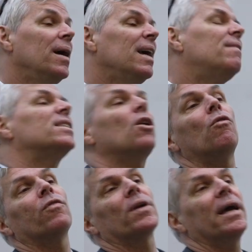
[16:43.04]
If it's
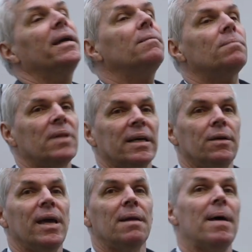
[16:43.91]
overnight, like
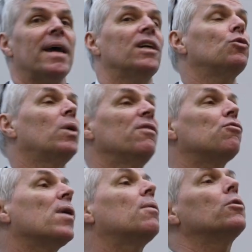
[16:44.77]
you get it back in
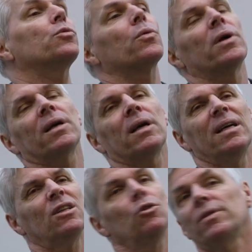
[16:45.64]
24 hours, we're going to
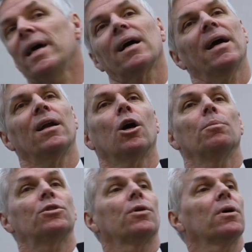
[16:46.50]
include that kind of
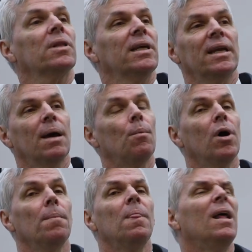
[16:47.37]
arbitrarily in
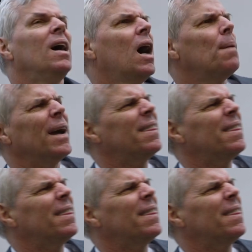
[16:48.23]
M1. I